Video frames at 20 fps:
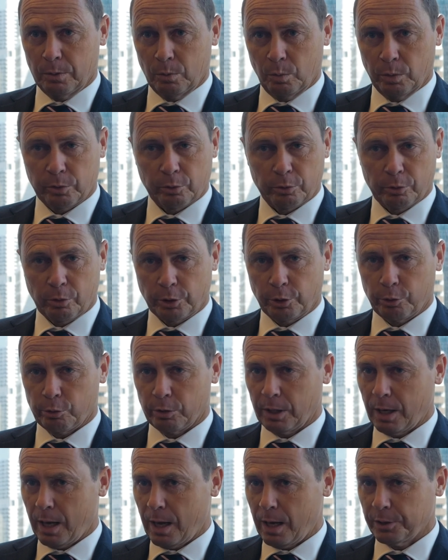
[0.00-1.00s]
Whether or not you're
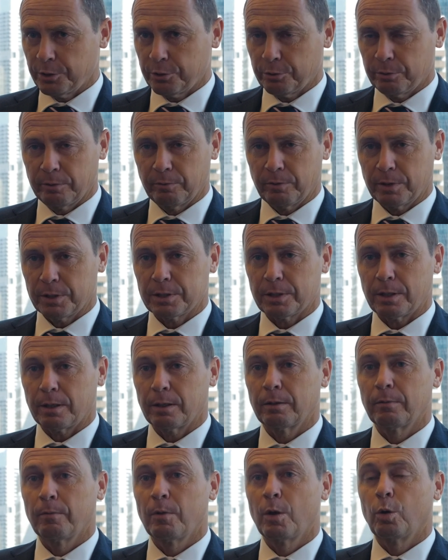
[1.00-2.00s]
a larger investor
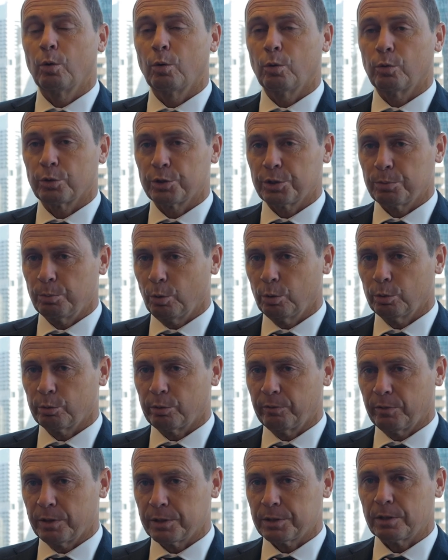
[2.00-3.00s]
or a smaller
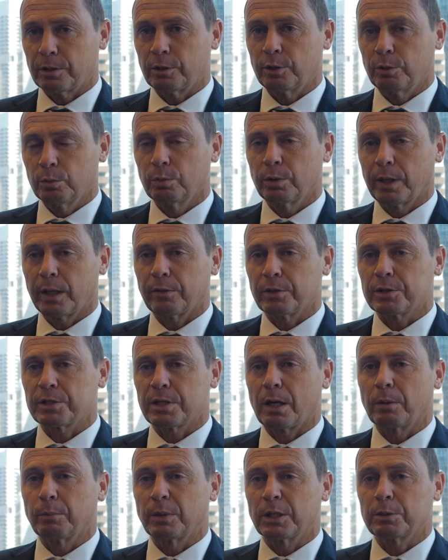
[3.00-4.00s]
investor, you will get the
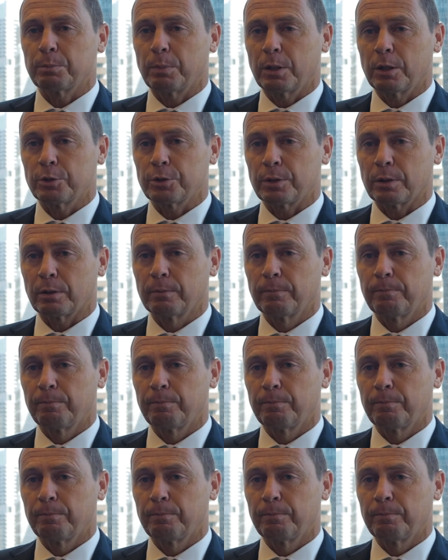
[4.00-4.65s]
same exposure,